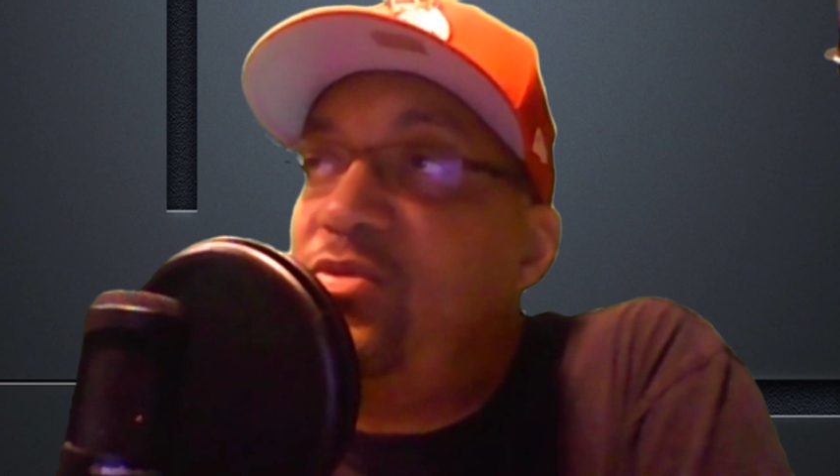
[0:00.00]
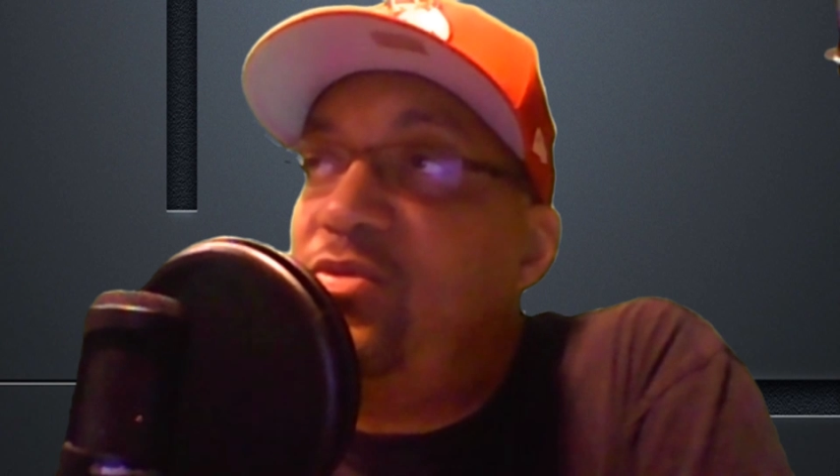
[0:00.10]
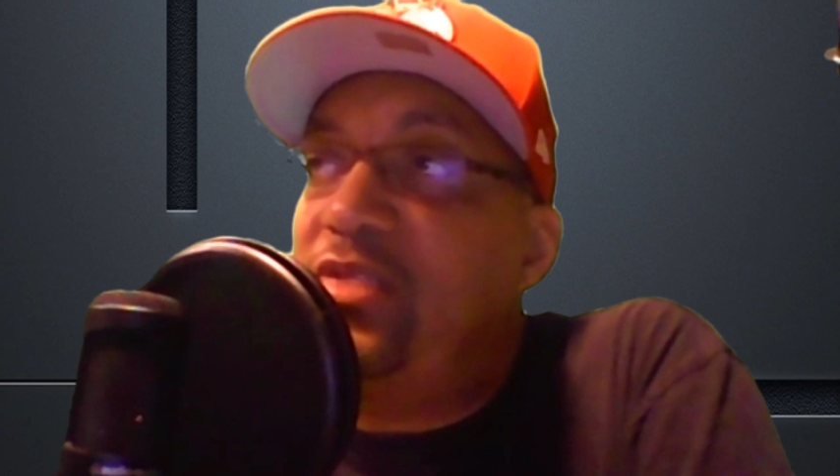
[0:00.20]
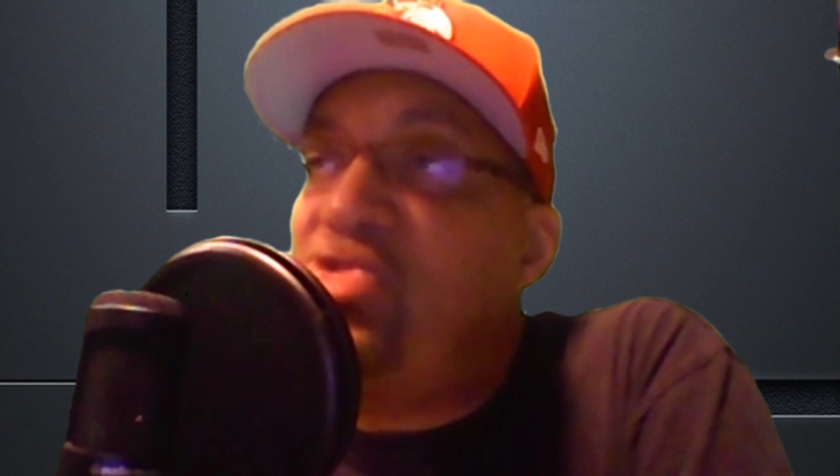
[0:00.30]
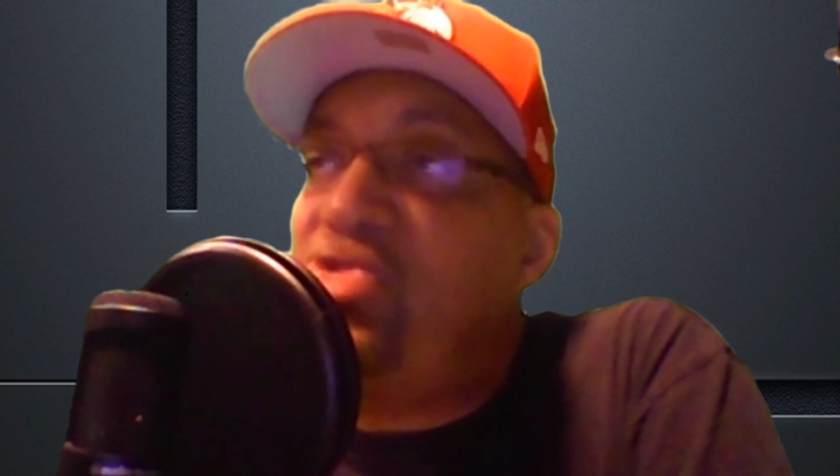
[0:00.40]

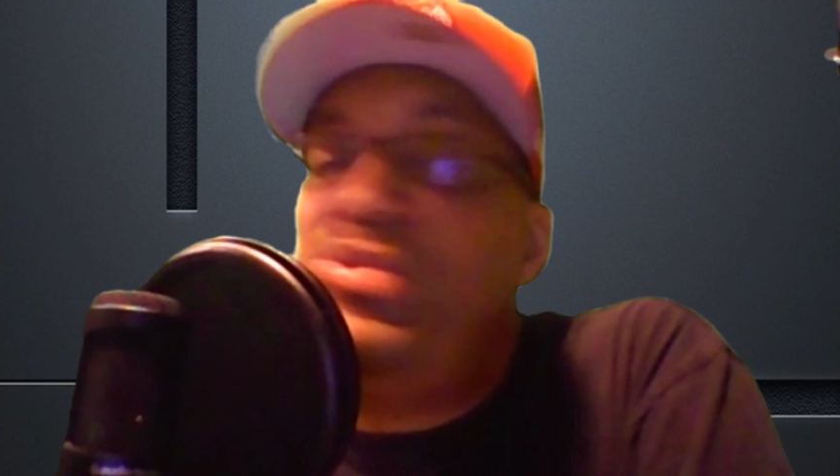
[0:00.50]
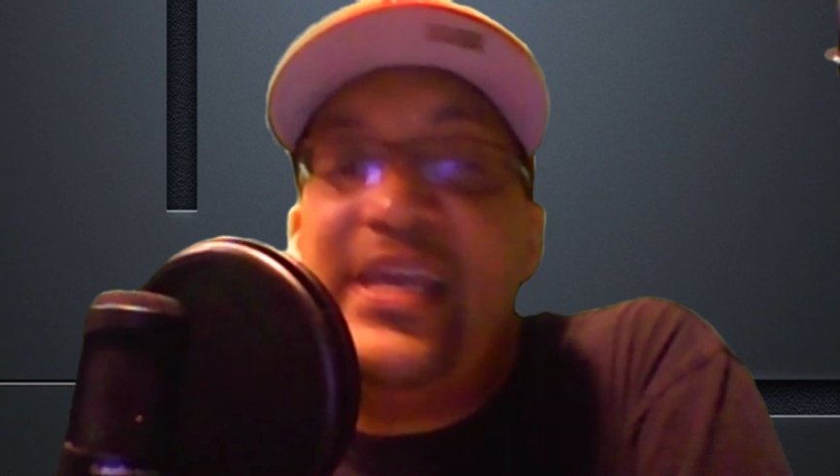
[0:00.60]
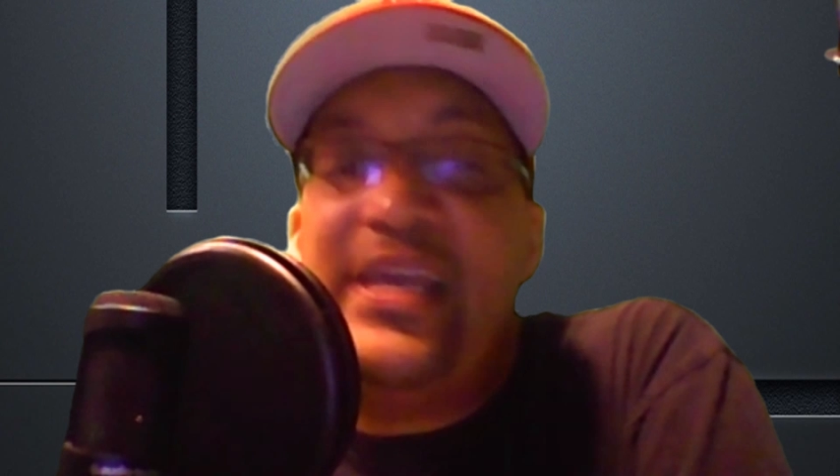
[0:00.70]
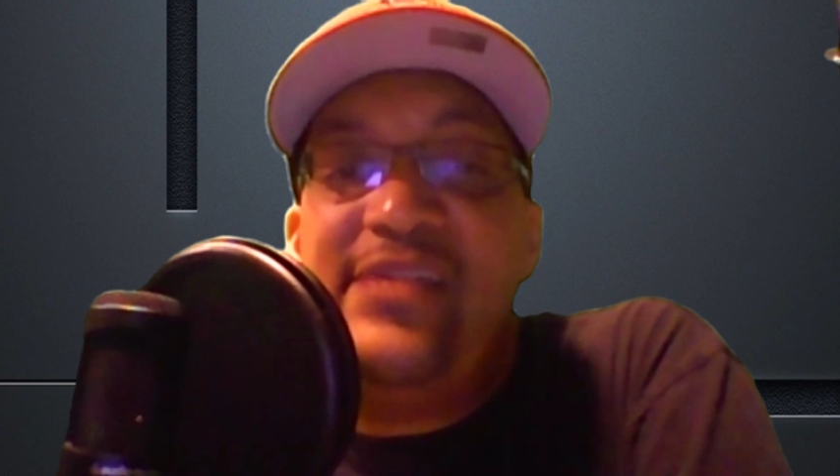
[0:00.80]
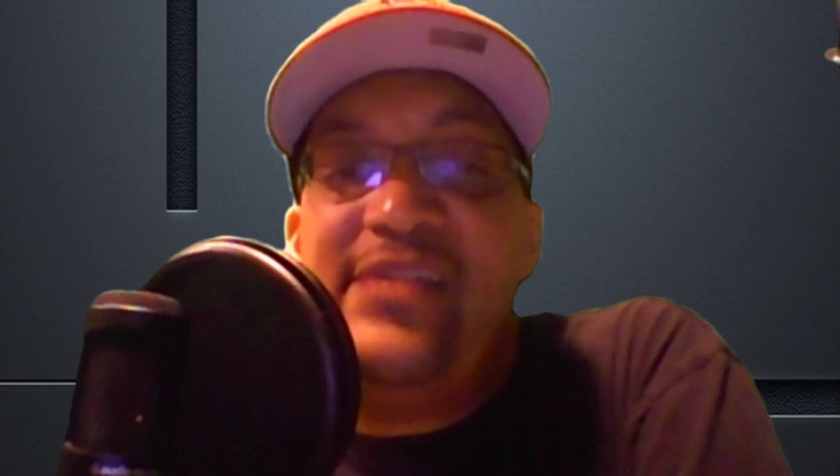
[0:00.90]
the two
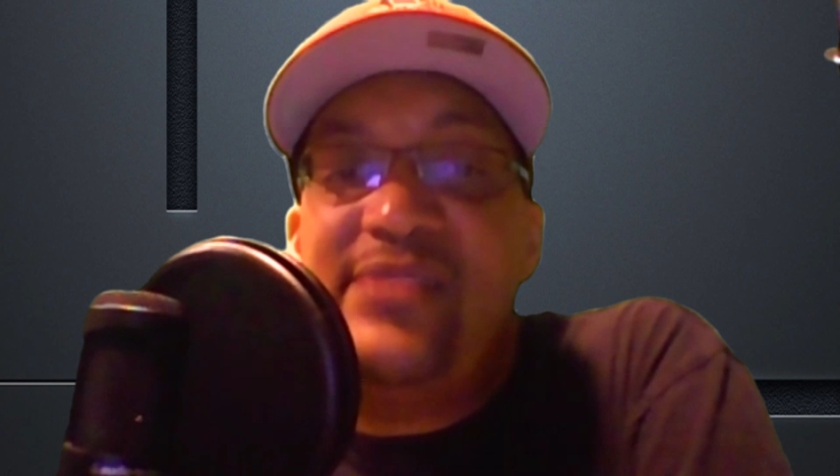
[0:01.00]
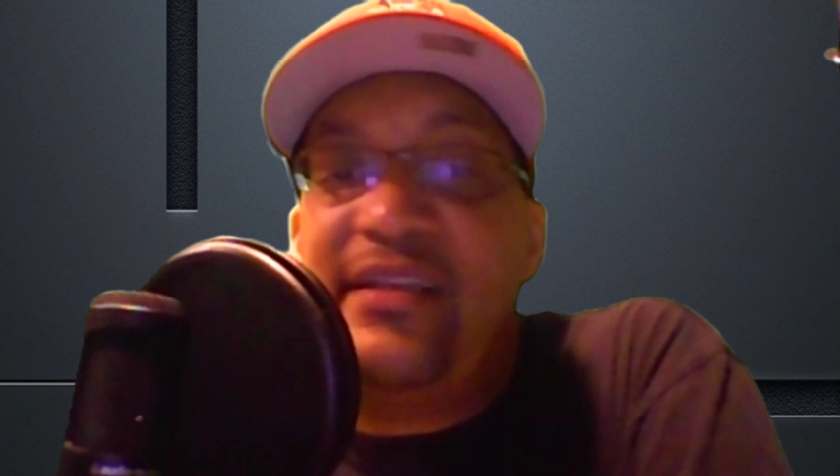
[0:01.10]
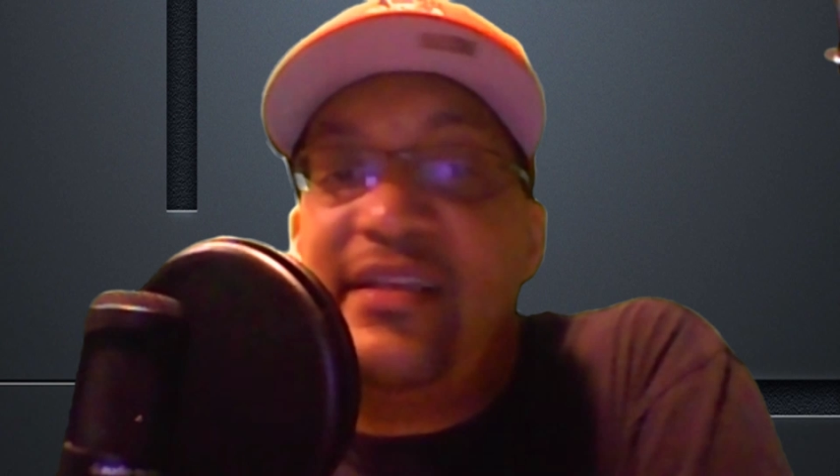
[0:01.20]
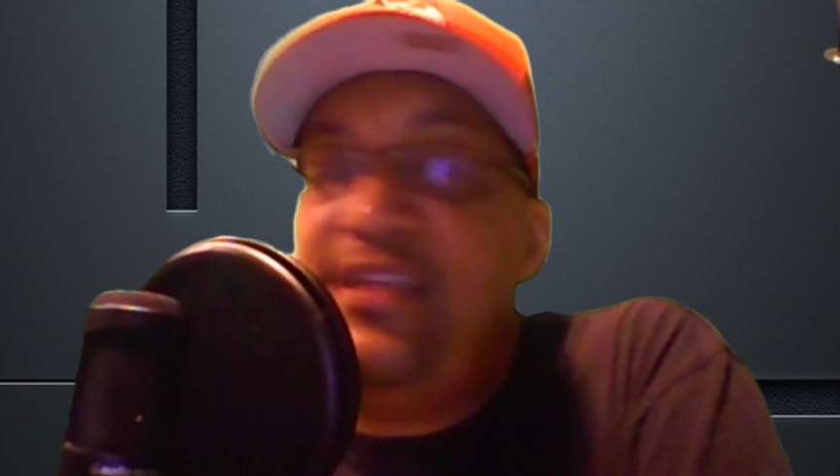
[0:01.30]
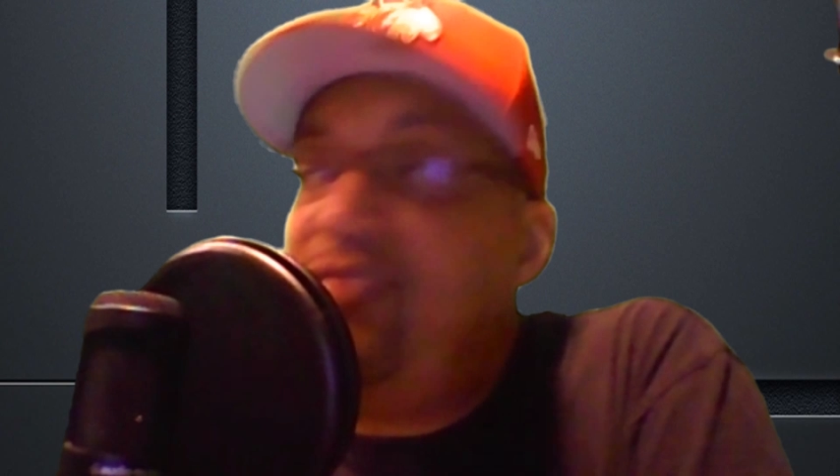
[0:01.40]
games in
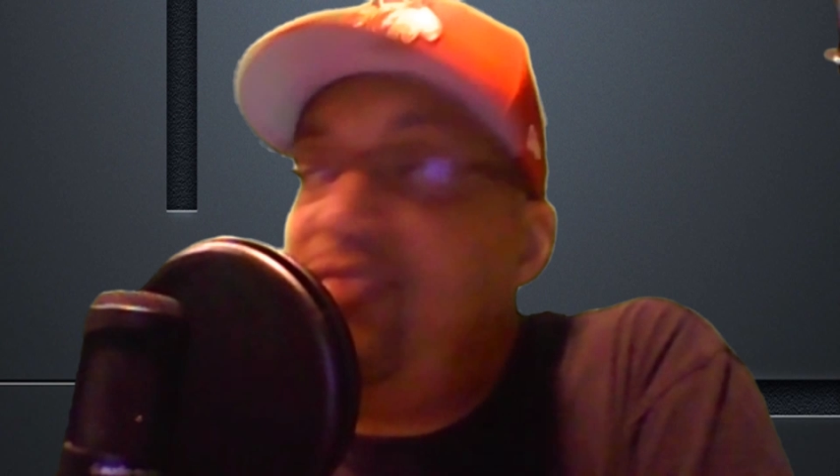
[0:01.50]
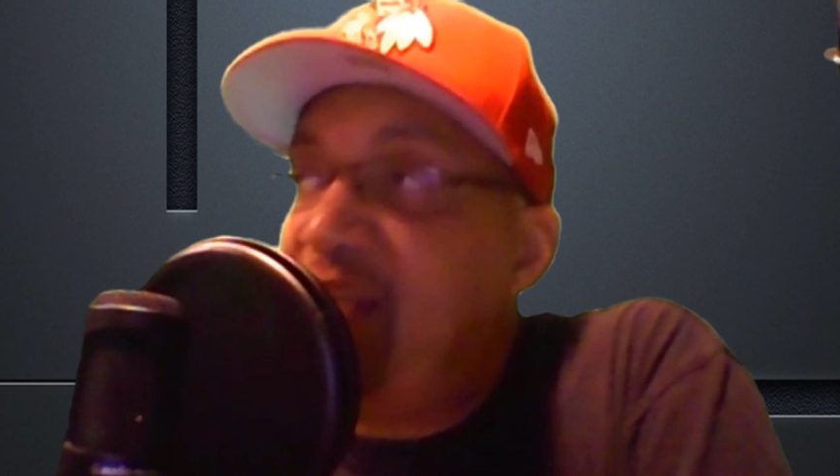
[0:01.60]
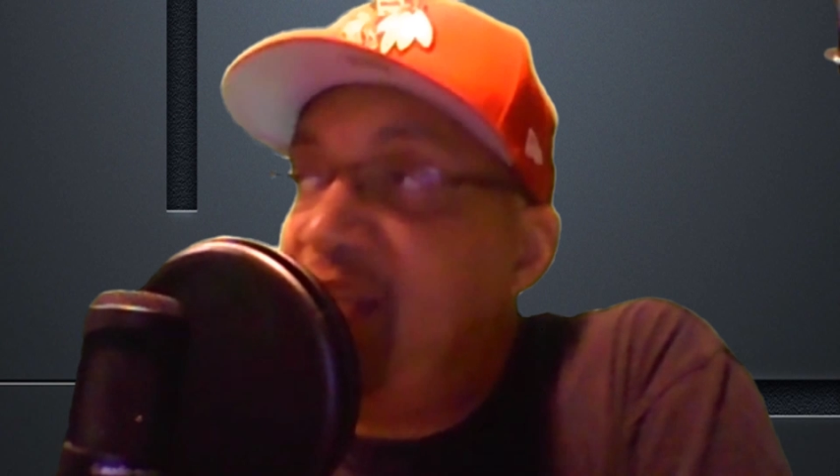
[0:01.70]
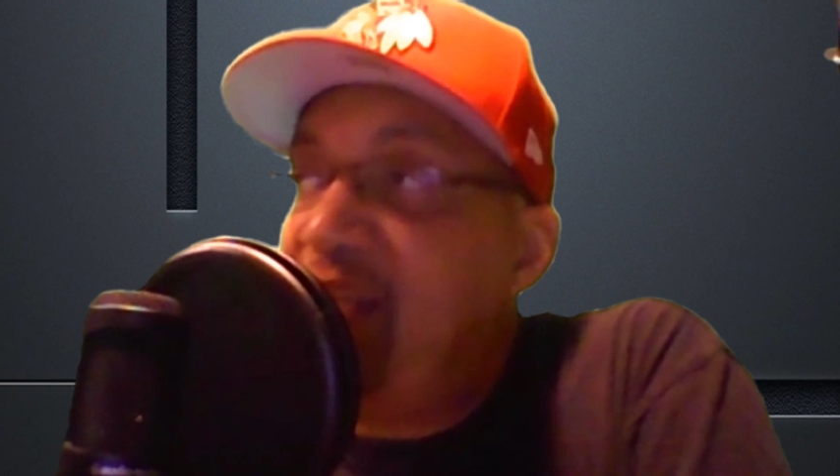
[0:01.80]
Cleveland,